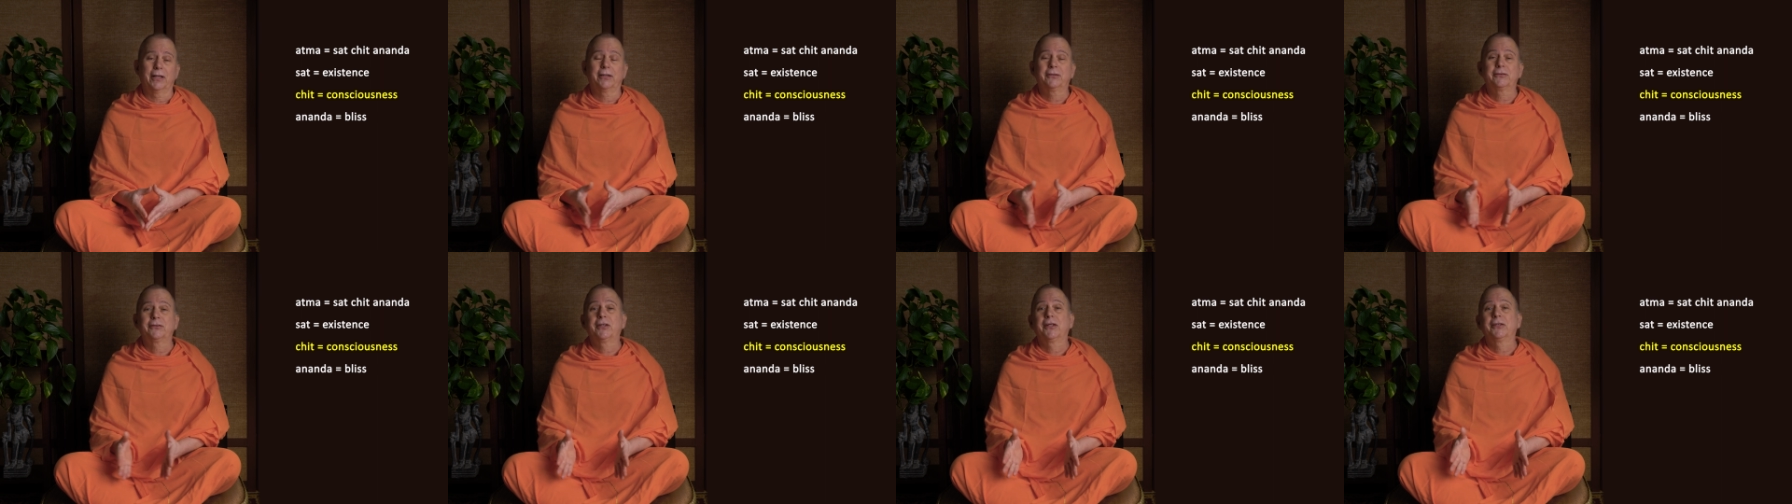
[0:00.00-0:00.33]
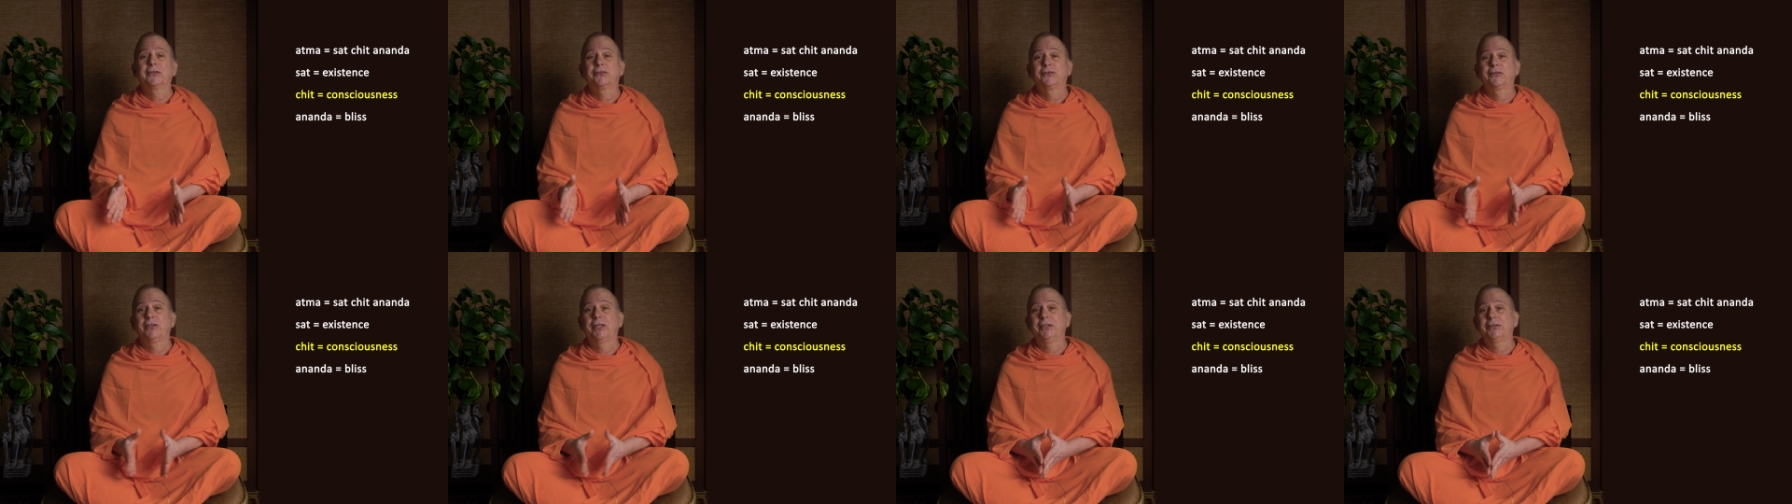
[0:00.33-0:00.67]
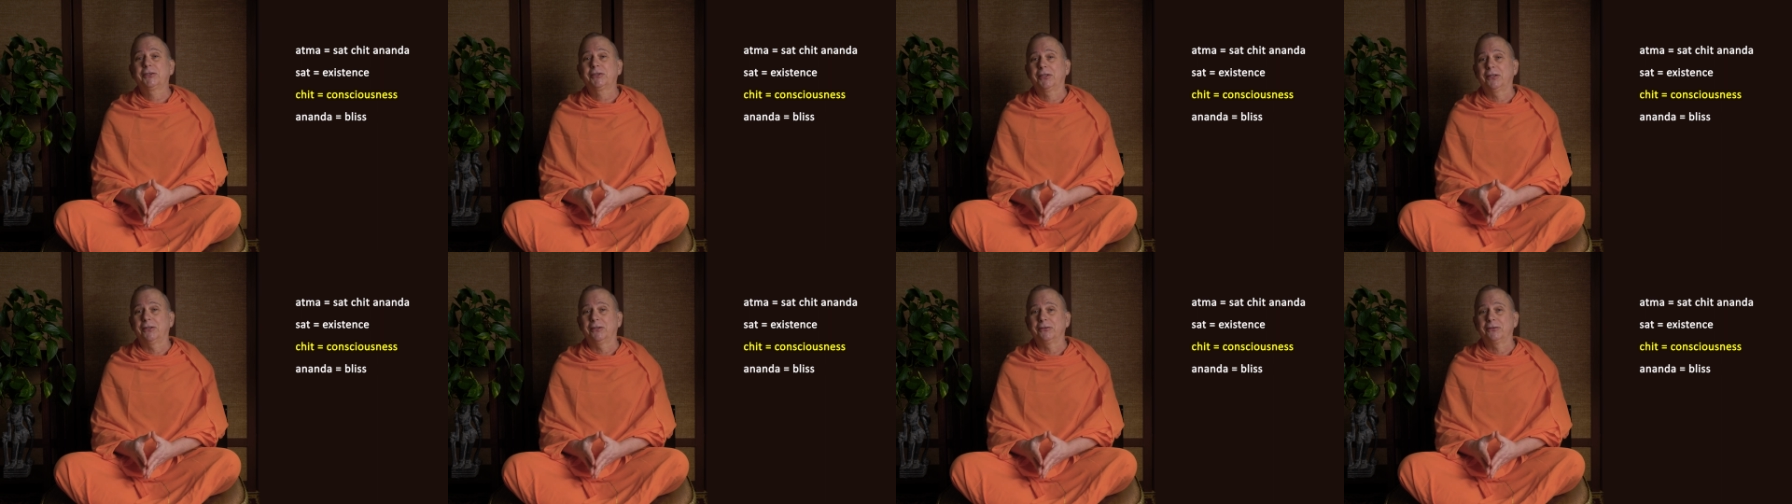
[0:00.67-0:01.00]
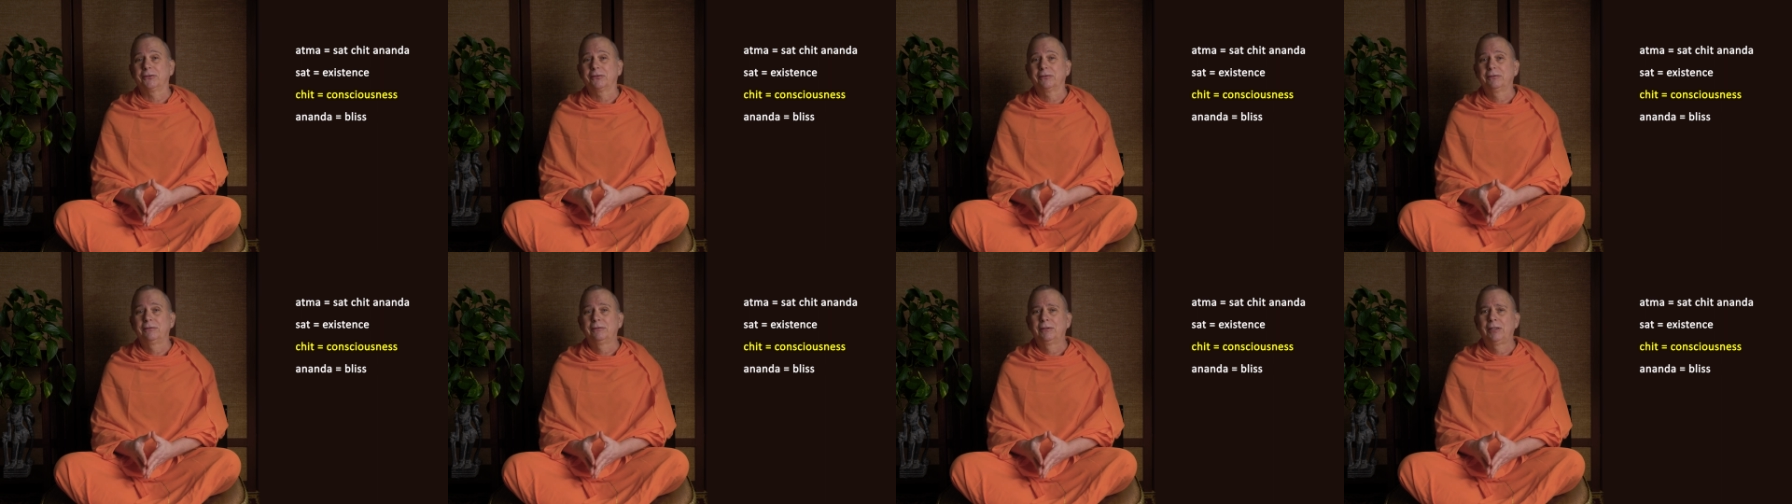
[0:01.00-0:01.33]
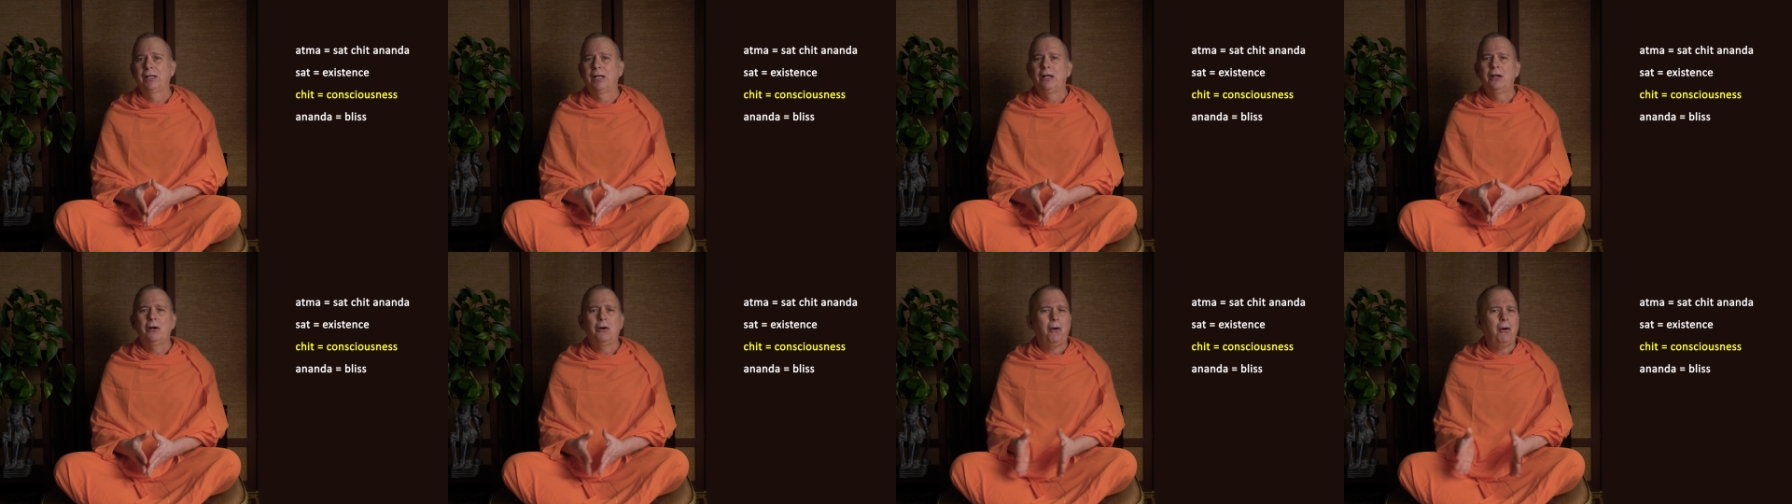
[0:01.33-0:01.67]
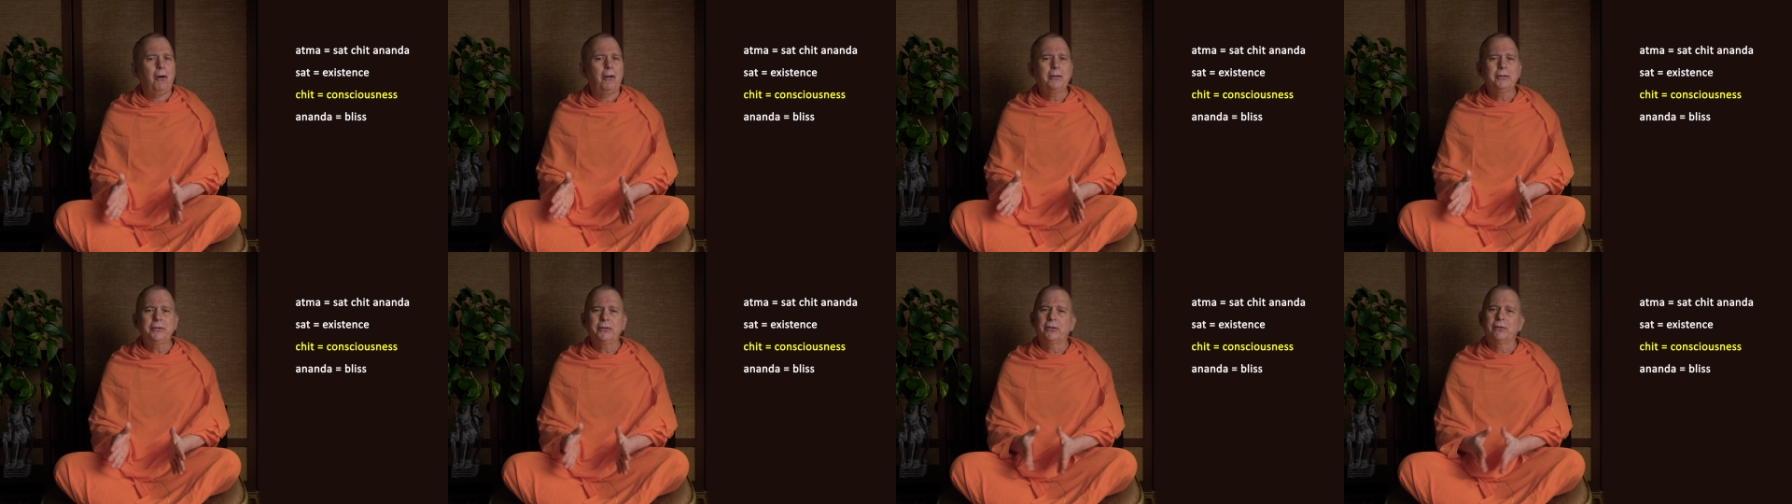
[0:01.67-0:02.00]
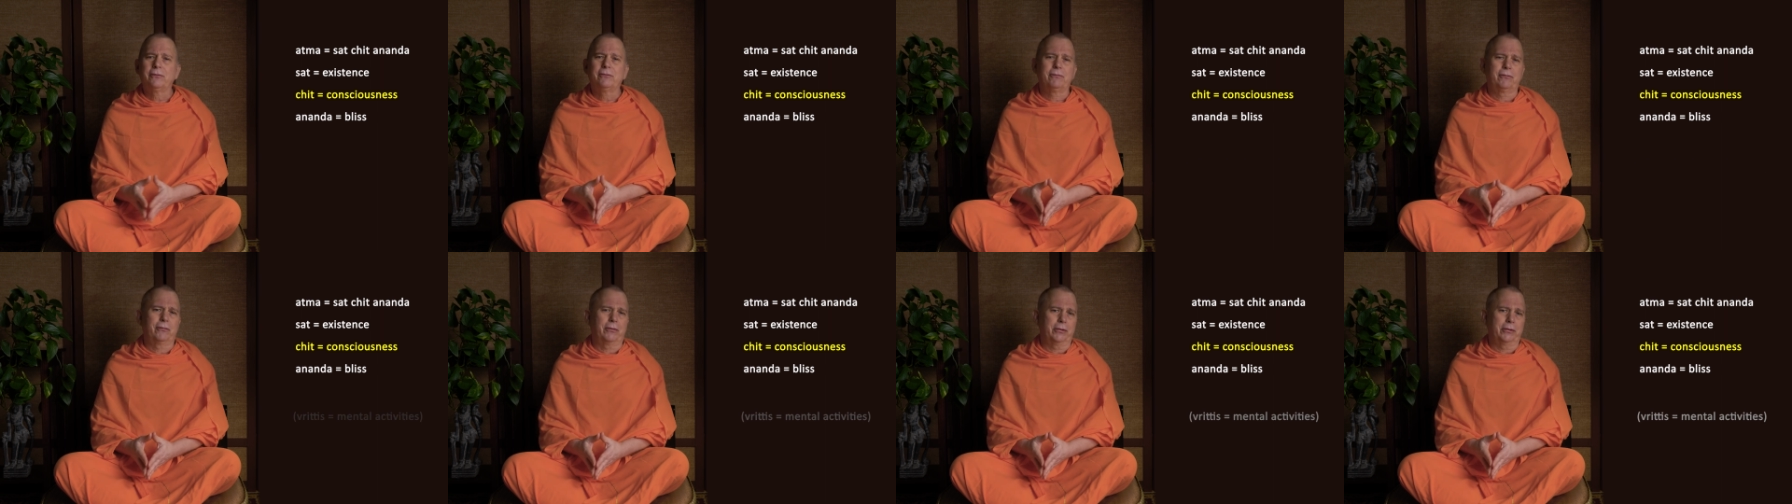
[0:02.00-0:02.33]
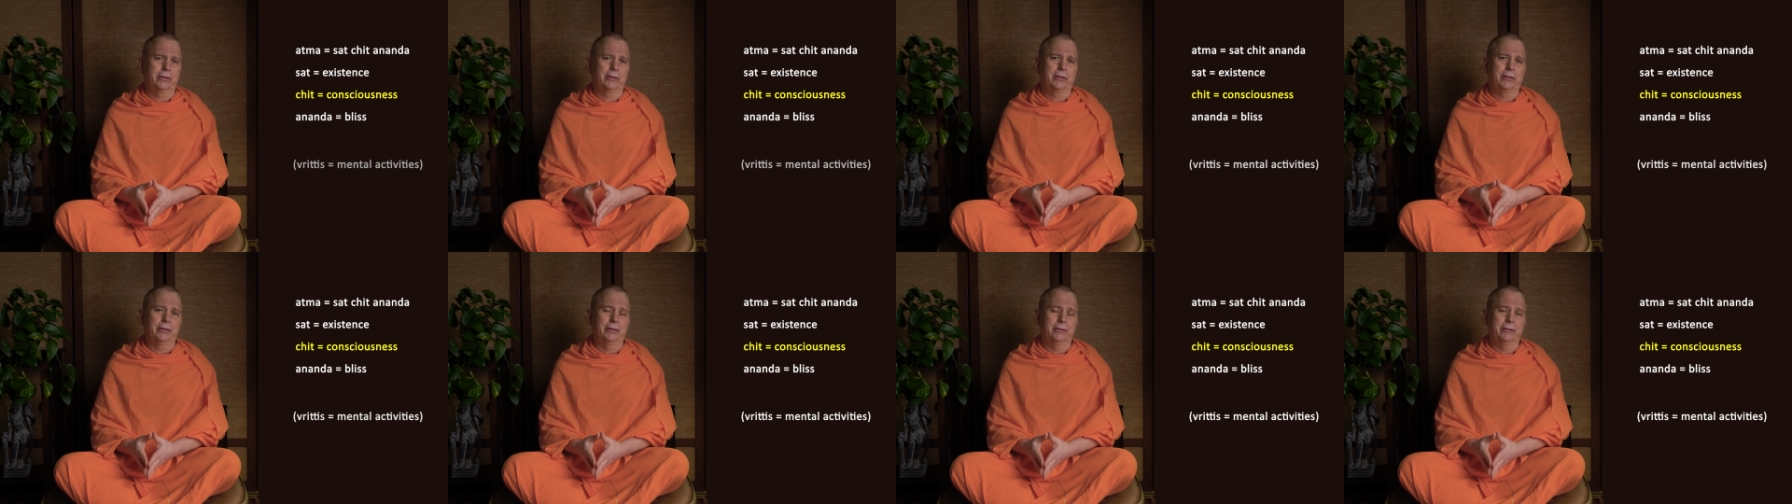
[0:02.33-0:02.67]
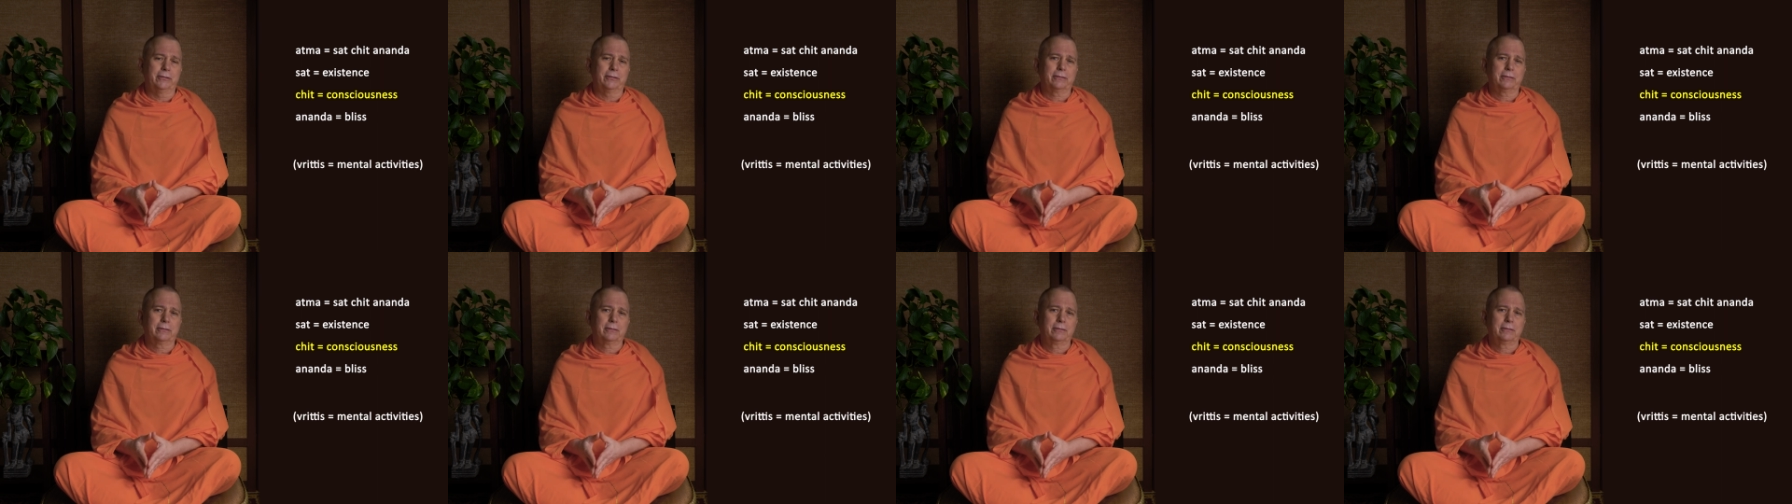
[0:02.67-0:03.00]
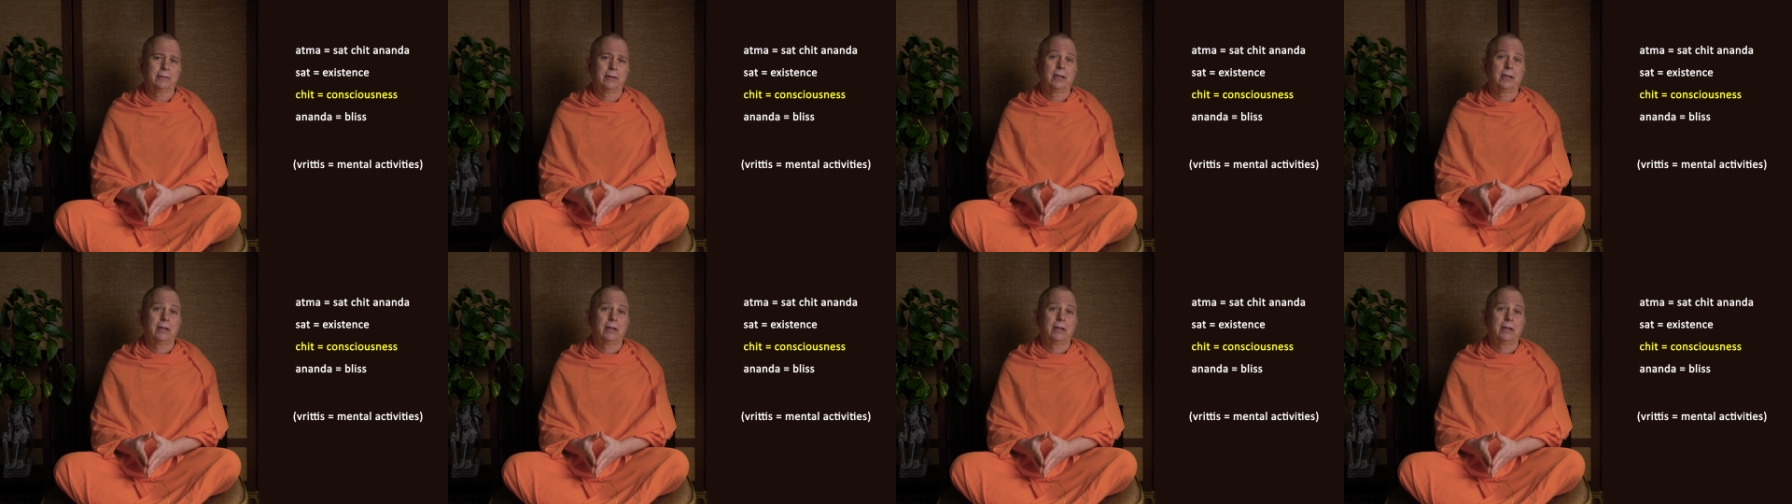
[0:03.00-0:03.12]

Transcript: and sensations, all your vrittis,